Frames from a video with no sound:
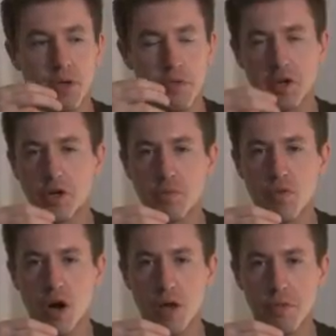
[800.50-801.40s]
Thicker
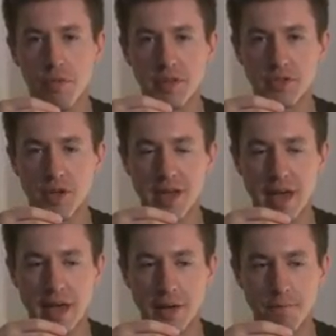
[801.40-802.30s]
broth than say
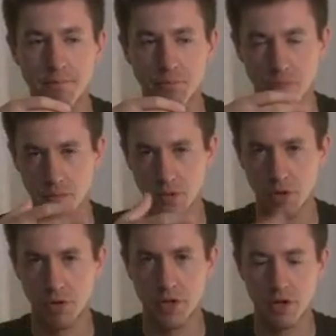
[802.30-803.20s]
a
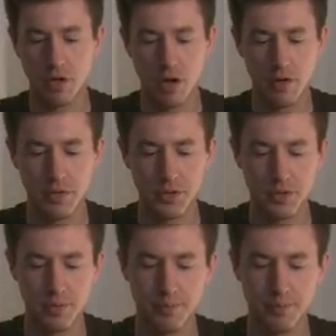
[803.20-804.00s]
earlier harvest.